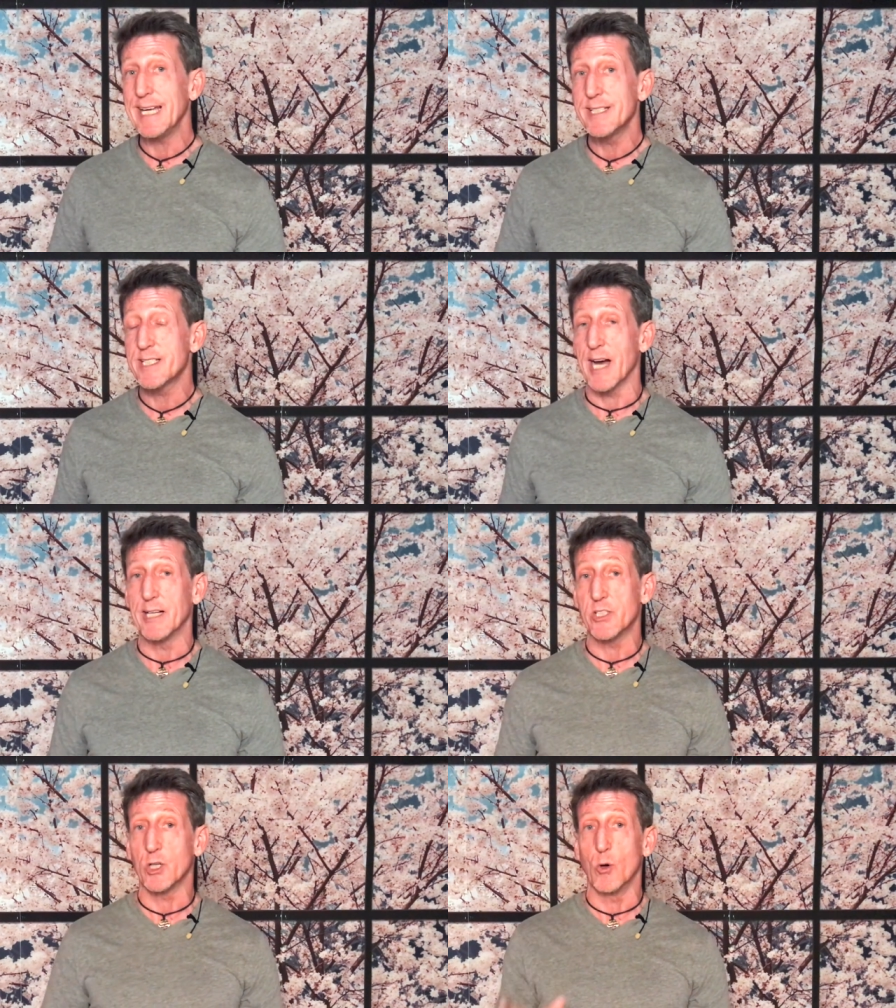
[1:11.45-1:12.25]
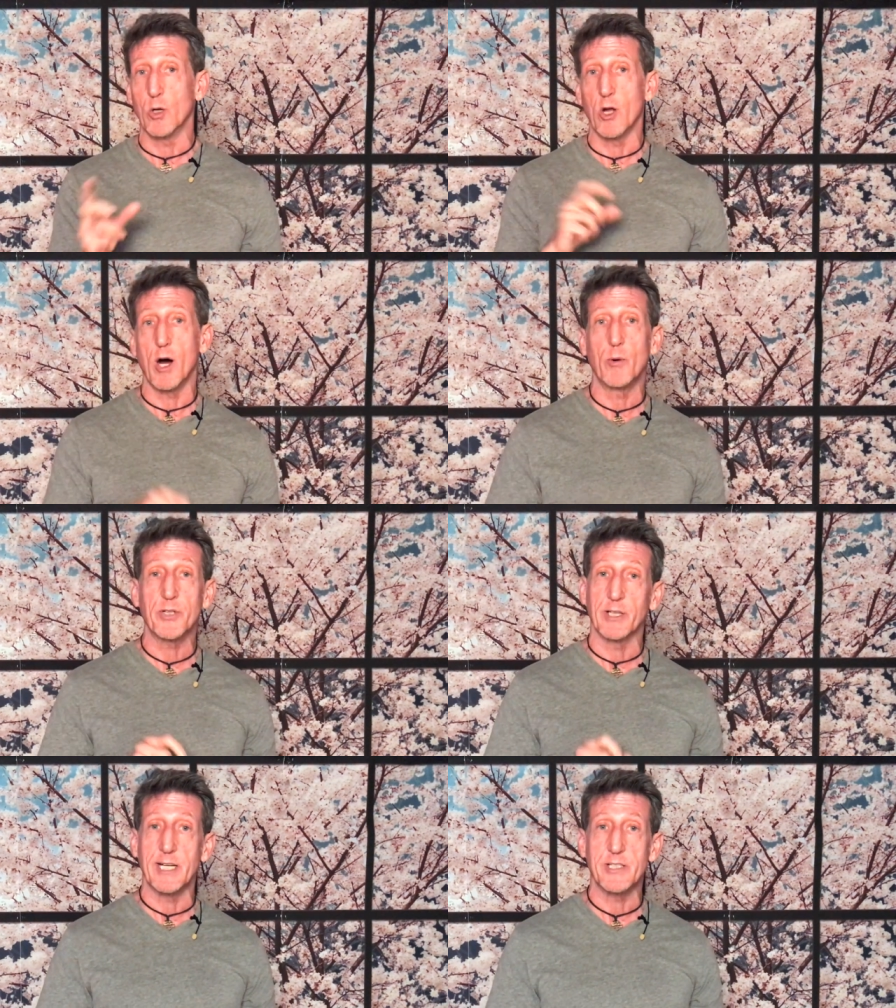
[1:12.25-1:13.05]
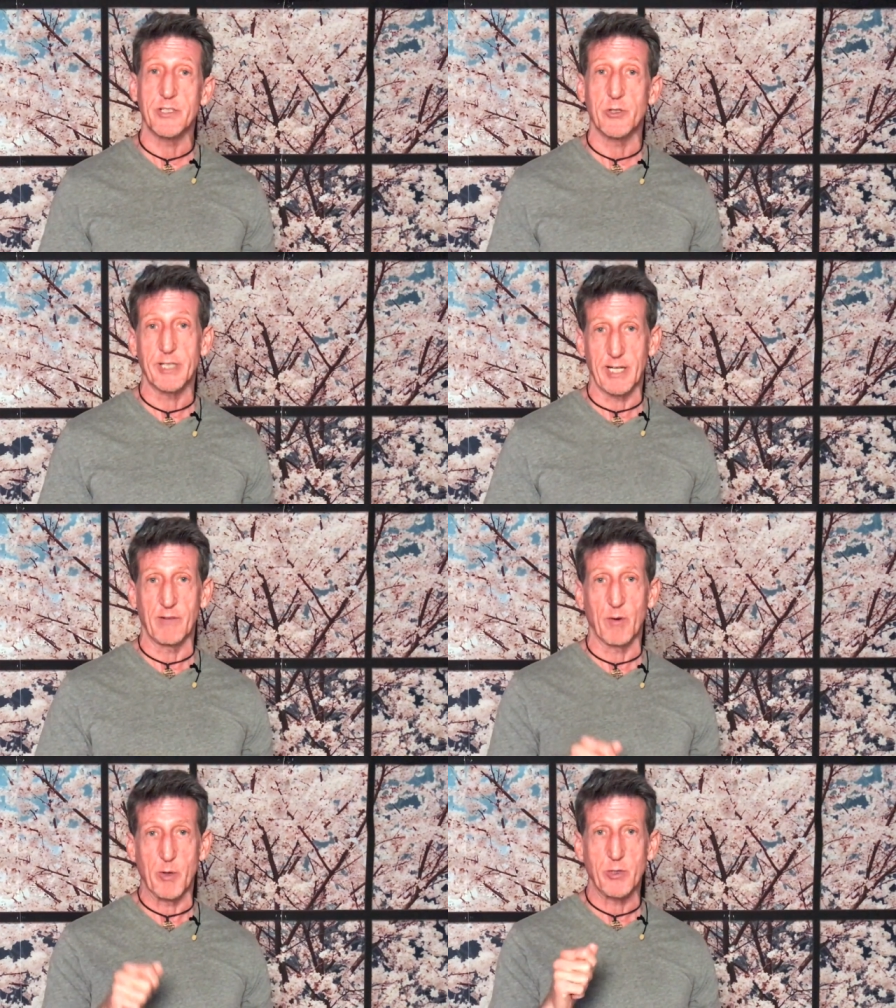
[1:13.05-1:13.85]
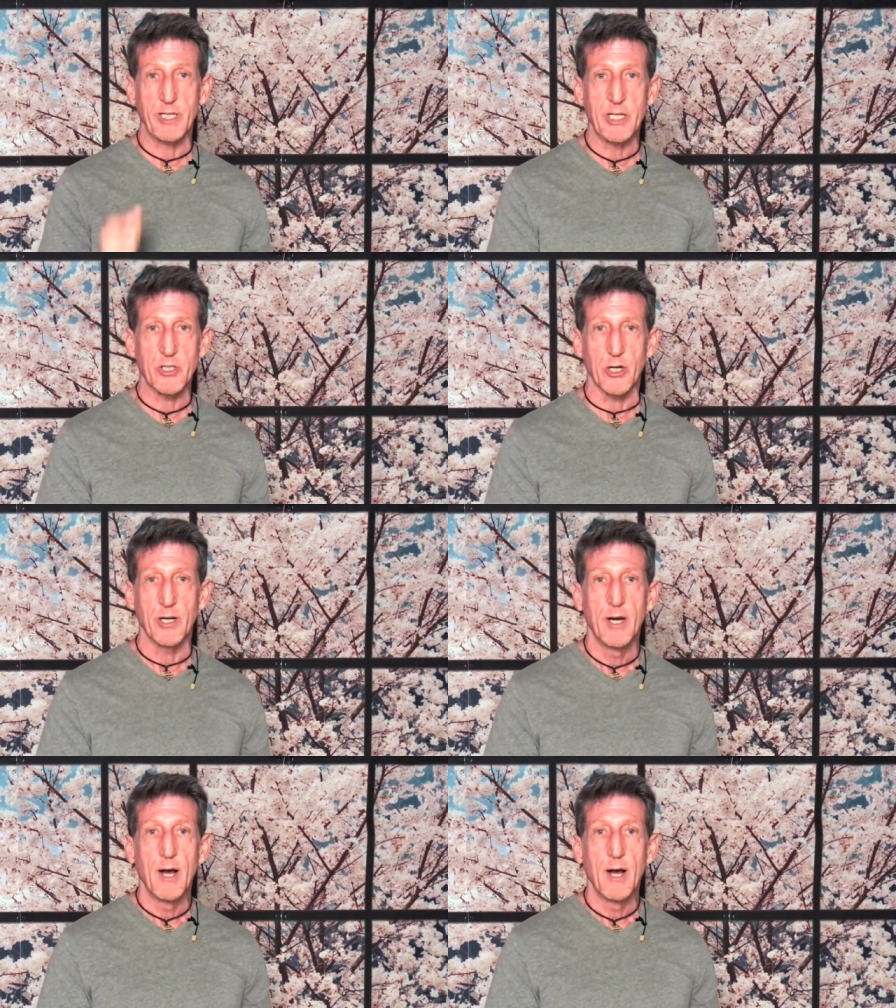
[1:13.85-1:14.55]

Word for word: insights to go along with the lessons you're taking from your teacher,